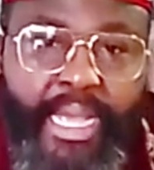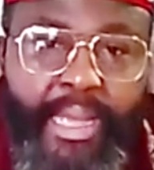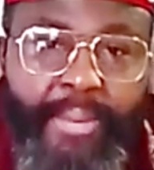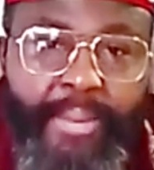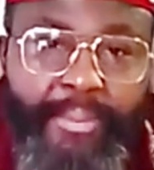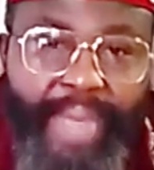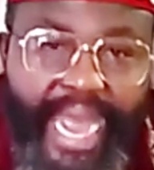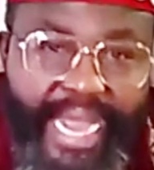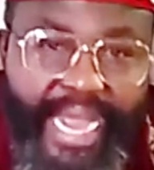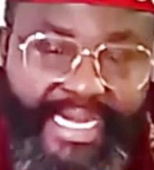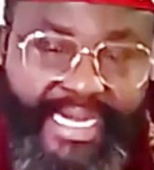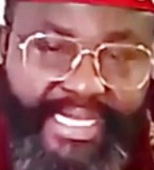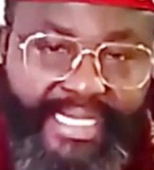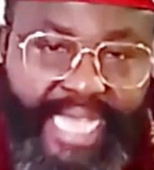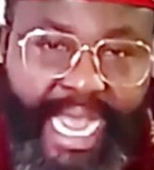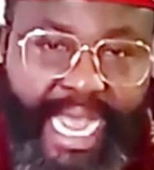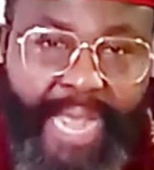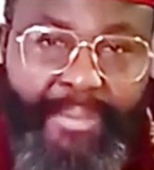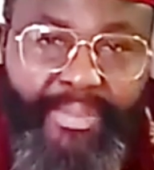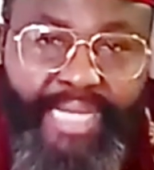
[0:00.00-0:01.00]
By the
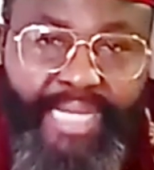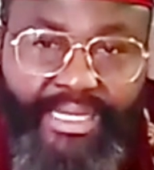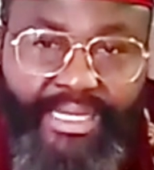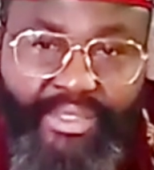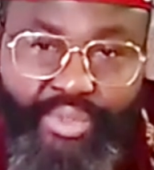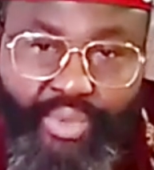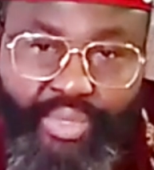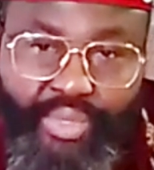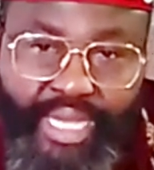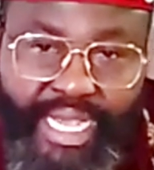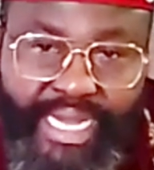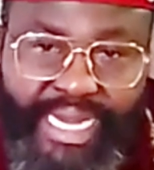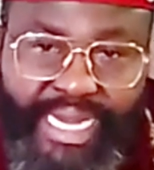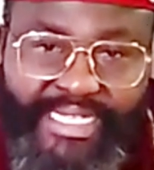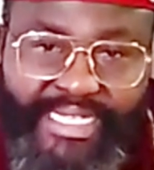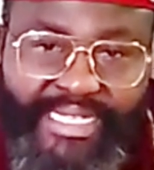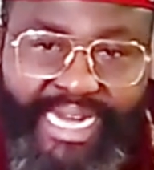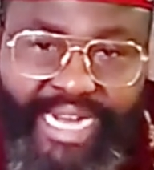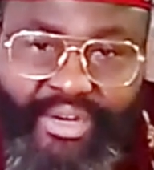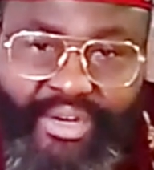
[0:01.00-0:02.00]
time that today
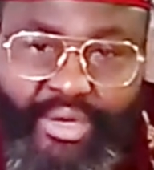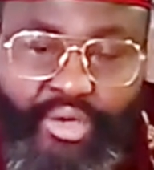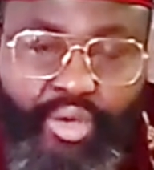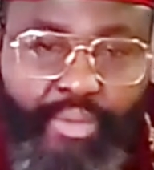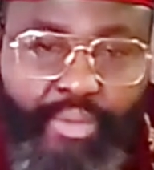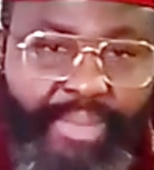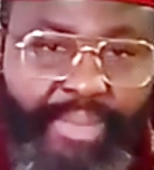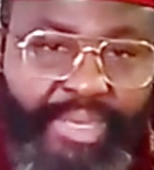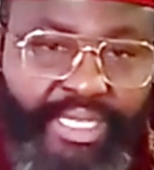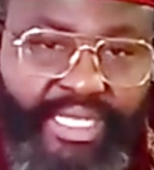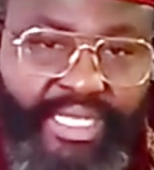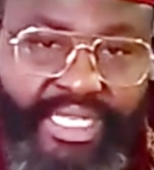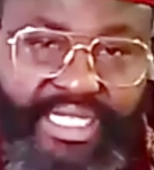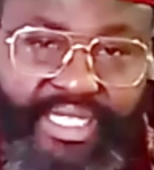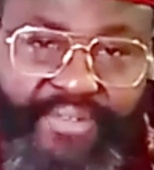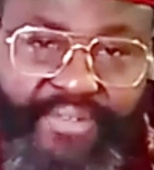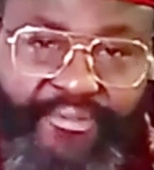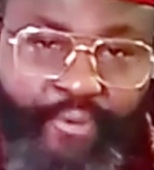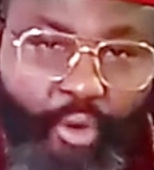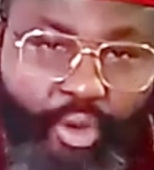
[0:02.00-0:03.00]
Nigeria, I don't know, maybe
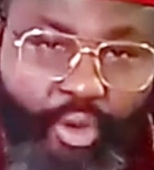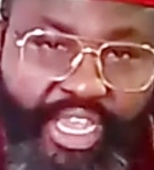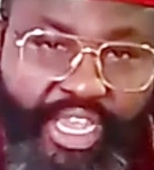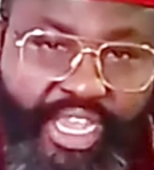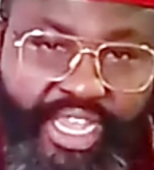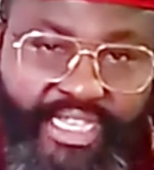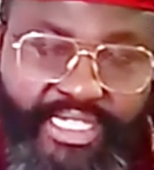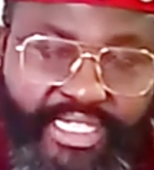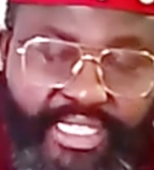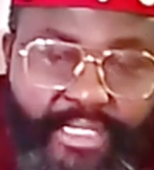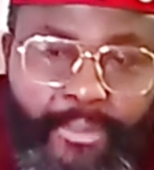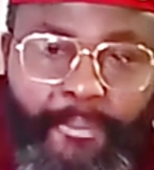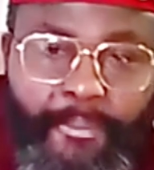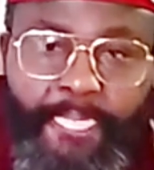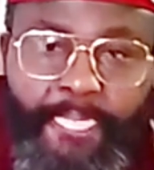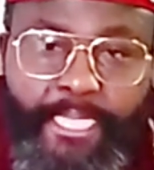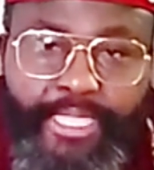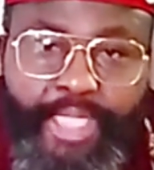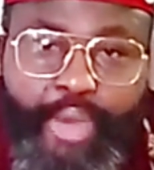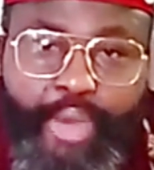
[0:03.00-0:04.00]
64 years,
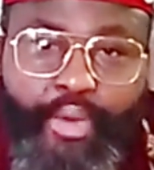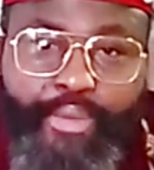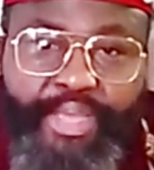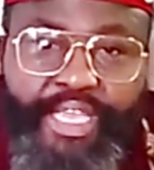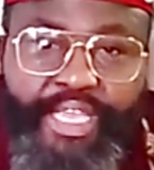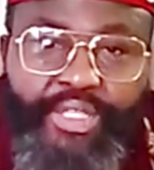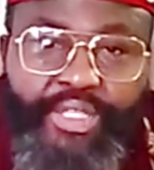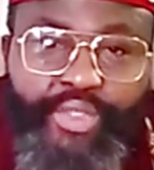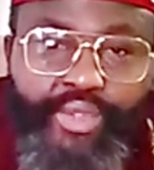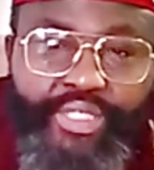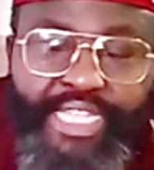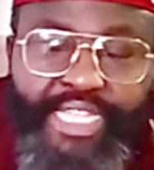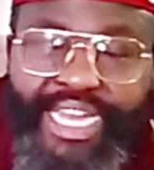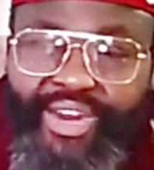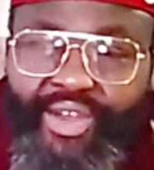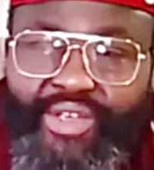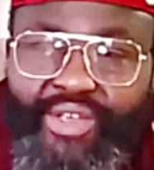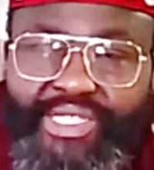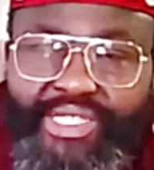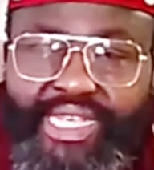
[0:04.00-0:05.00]
they will begin to tell
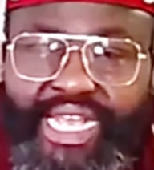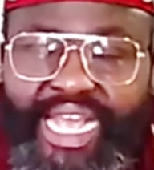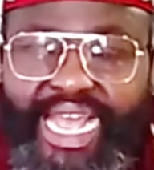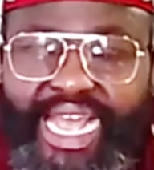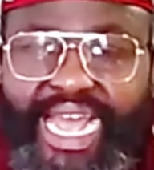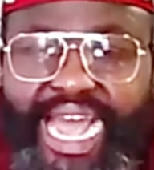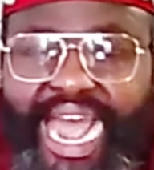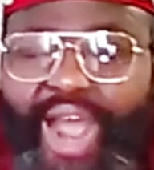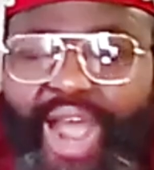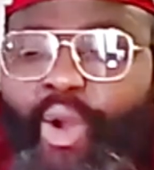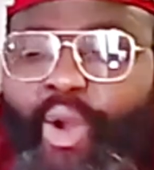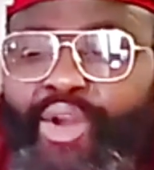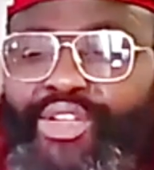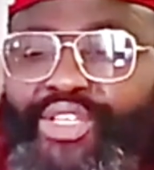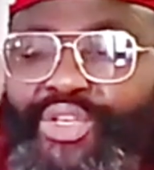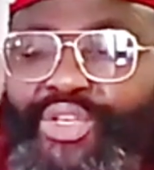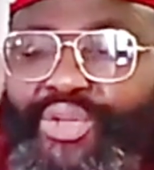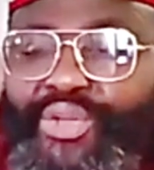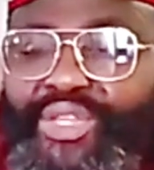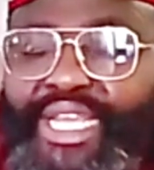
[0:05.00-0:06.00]
us, how do
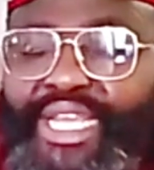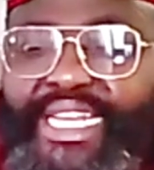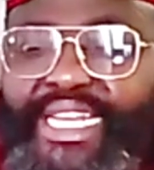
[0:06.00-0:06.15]
you think that